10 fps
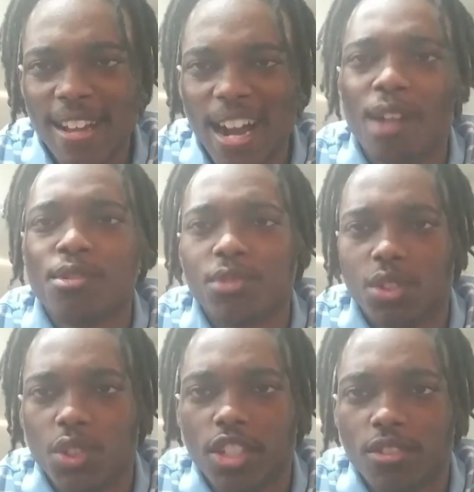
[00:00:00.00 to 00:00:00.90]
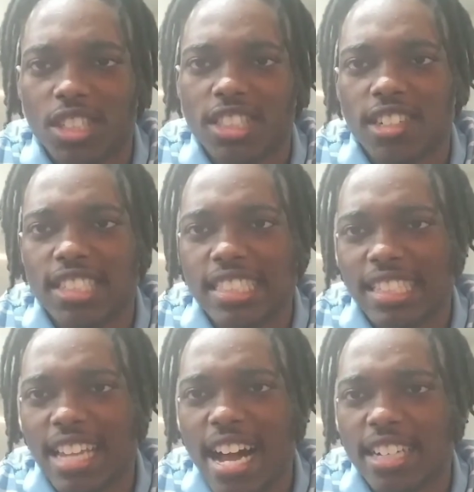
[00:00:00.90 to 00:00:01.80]
if you do your research, there's
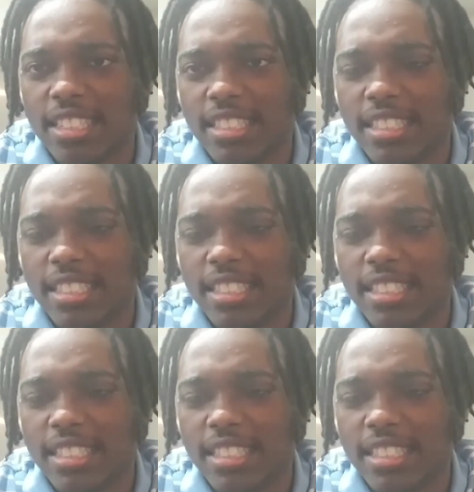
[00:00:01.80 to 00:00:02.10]
a lot of